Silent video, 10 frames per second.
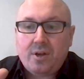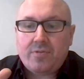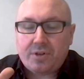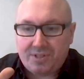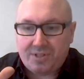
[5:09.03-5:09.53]

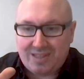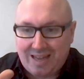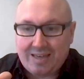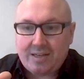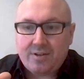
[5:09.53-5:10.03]
of
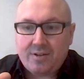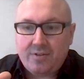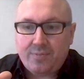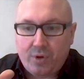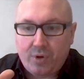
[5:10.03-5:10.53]
understanding
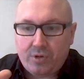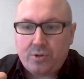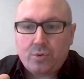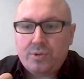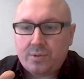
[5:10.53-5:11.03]
of
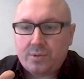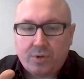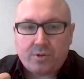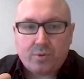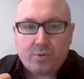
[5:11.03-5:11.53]
monoclonals
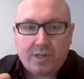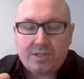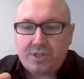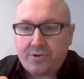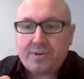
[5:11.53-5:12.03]
and monoclonal
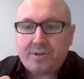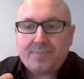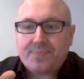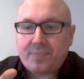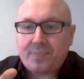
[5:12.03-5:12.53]
engineering
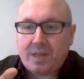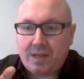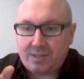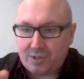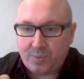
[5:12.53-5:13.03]

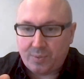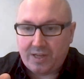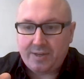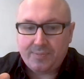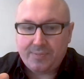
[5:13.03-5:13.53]
and
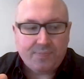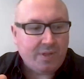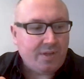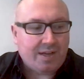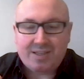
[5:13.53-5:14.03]
display,
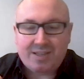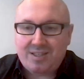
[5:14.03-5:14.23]
and